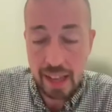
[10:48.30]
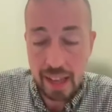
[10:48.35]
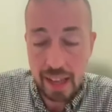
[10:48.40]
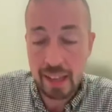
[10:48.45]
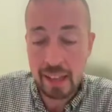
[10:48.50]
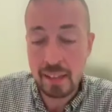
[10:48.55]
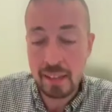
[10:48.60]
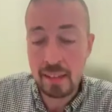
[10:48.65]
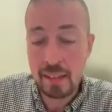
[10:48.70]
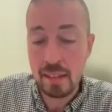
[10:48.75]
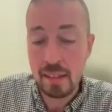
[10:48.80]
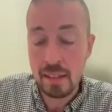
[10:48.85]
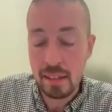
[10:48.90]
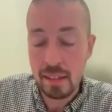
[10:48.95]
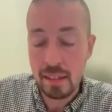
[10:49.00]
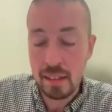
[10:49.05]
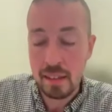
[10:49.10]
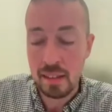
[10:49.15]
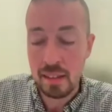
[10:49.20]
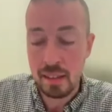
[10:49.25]
And
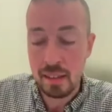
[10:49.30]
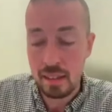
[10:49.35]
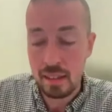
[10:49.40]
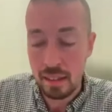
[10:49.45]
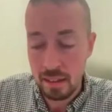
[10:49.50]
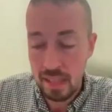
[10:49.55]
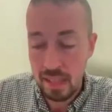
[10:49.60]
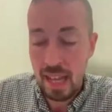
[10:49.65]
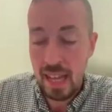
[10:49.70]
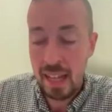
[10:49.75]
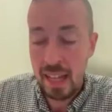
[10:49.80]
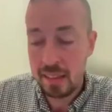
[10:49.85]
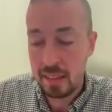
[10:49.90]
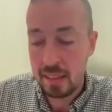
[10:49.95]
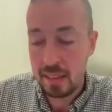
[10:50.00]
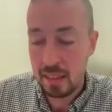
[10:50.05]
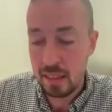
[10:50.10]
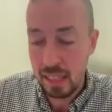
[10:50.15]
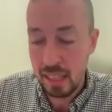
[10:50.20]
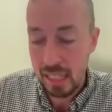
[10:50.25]
that